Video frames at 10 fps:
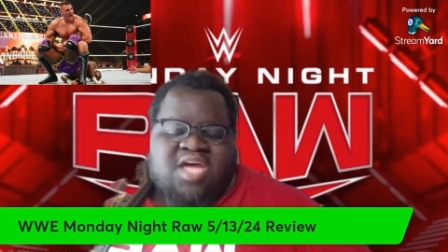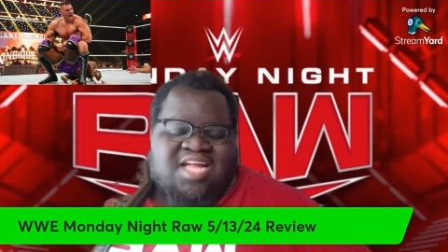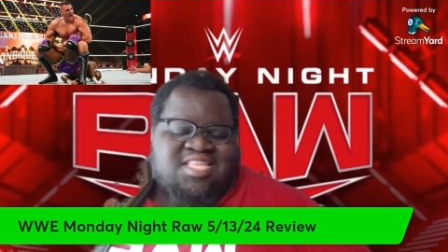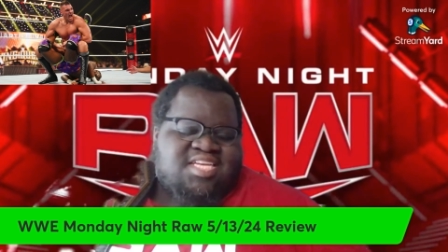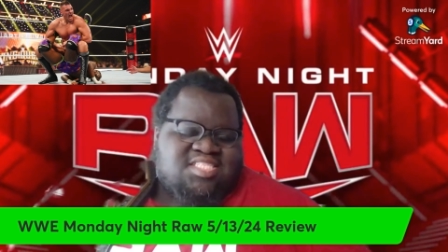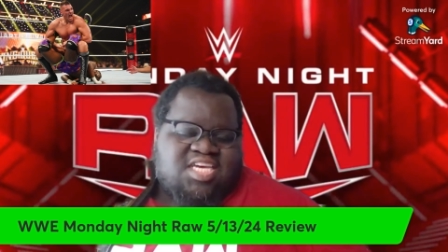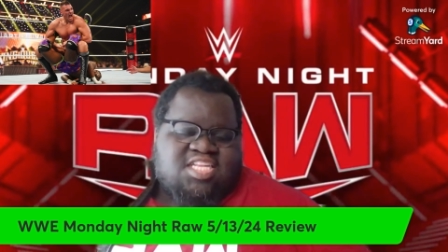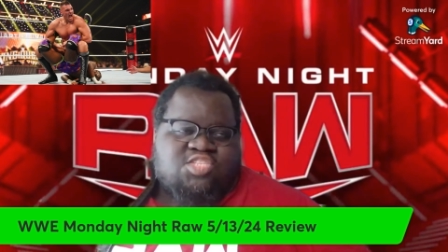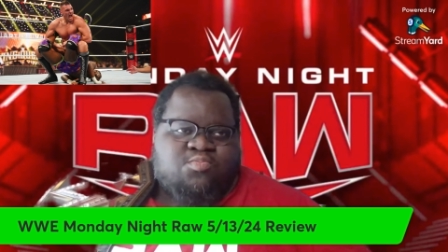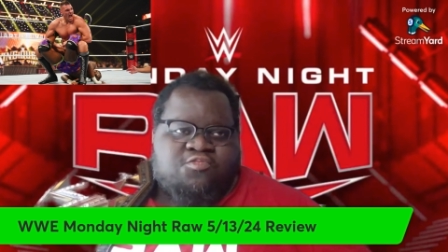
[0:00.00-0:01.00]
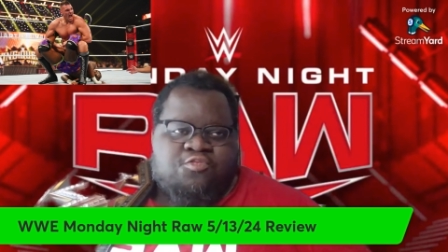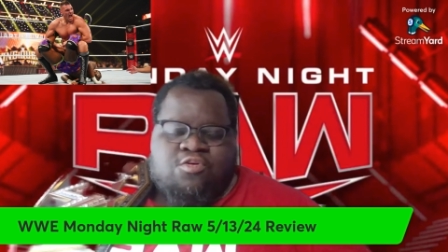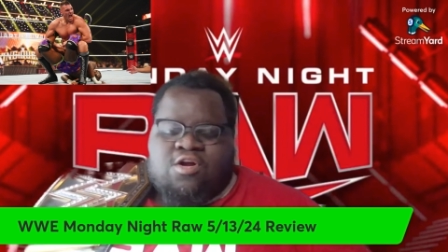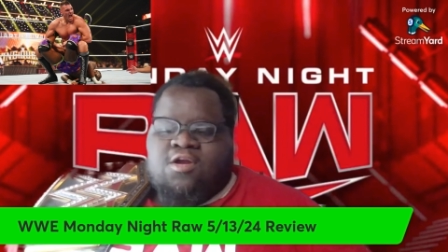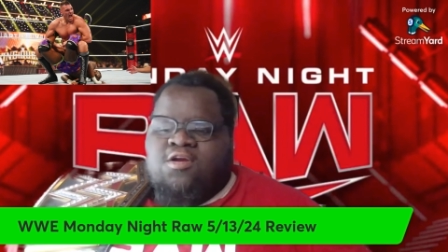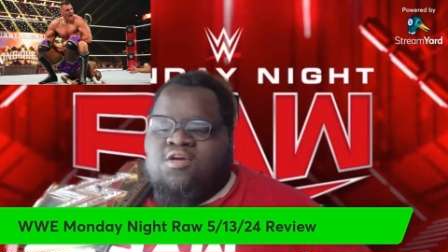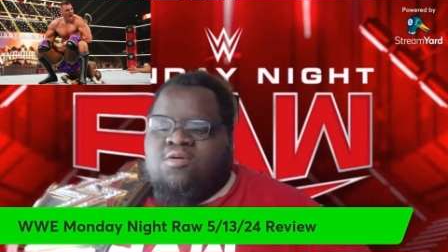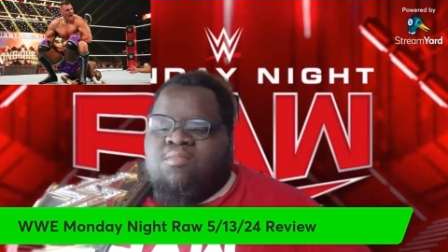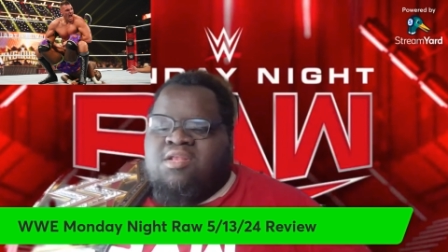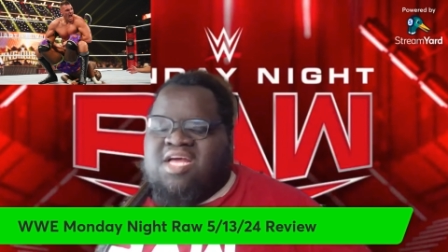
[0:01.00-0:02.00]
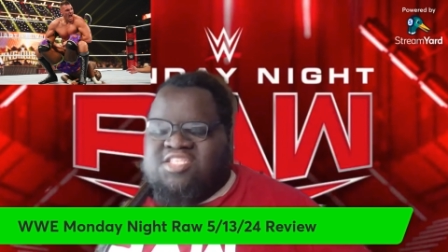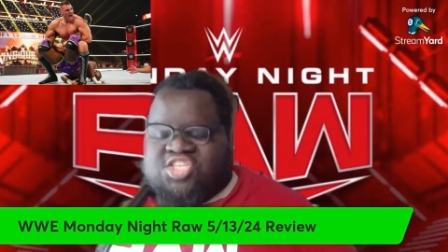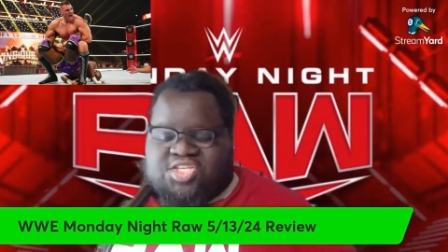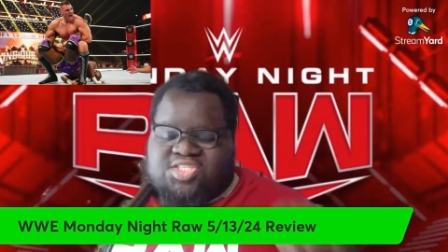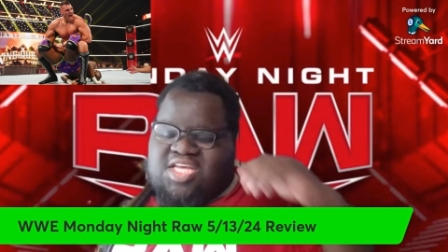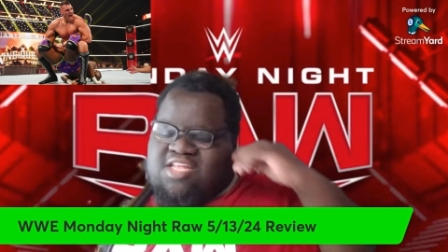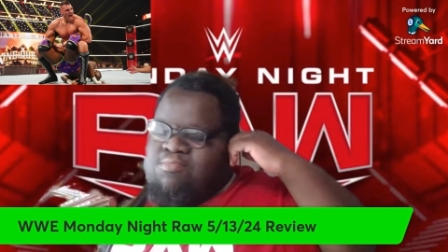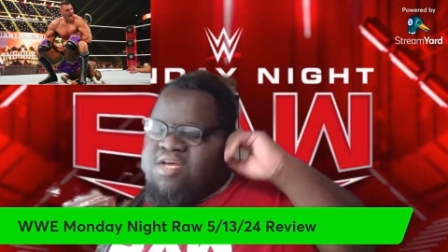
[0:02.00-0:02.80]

I didn't say this before, and I should have said it,